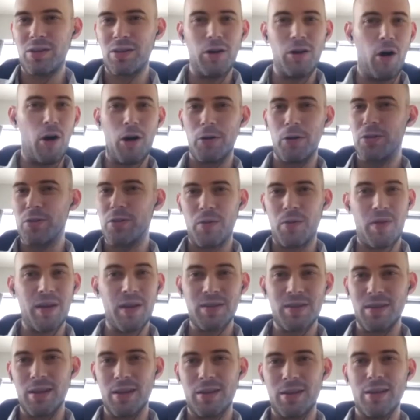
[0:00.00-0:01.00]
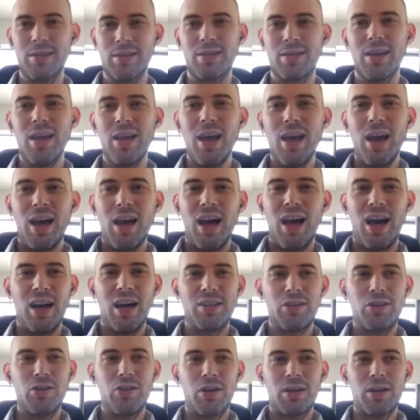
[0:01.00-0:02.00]
hearts or things like this
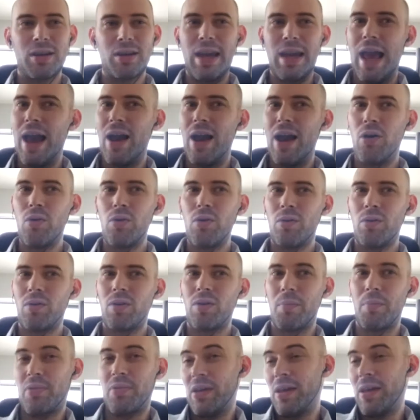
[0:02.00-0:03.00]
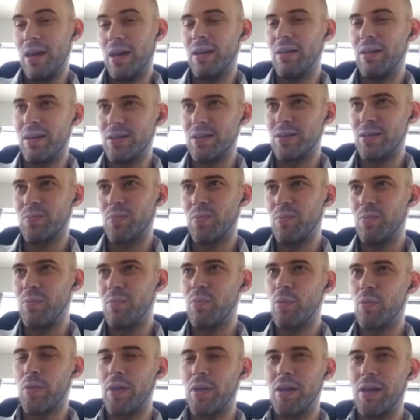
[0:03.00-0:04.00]
to cook. Now I'm thinking, because
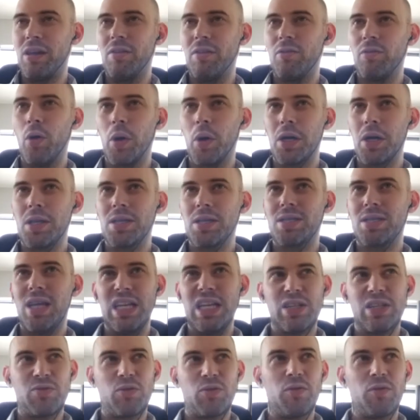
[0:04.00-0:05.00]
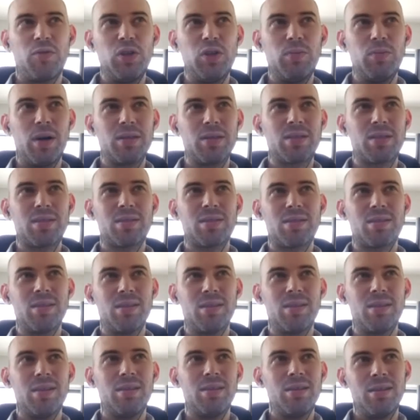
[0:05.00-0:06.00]
we're thinking of going to the States for a few months in
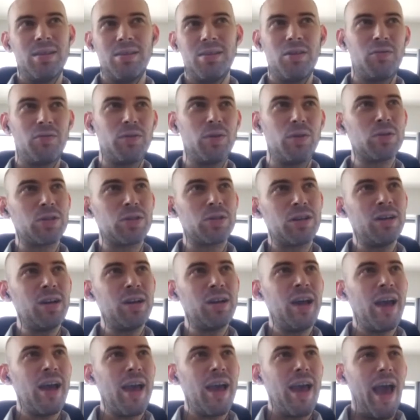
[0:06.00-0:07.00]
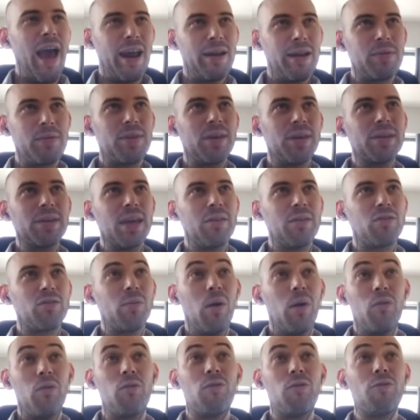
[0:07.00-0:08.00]
the near future, and I'm thinking from
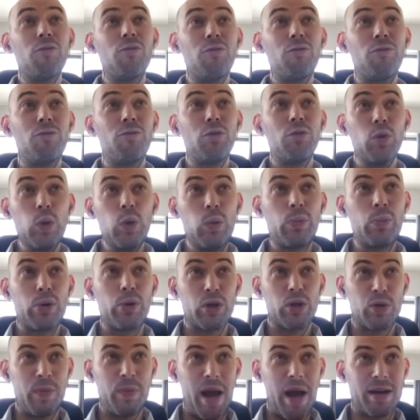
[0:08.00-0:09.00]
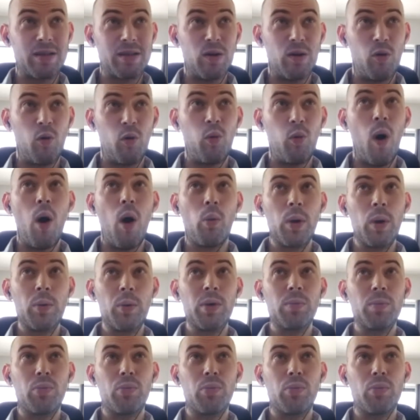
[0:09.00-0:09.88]
a food perspective, what we would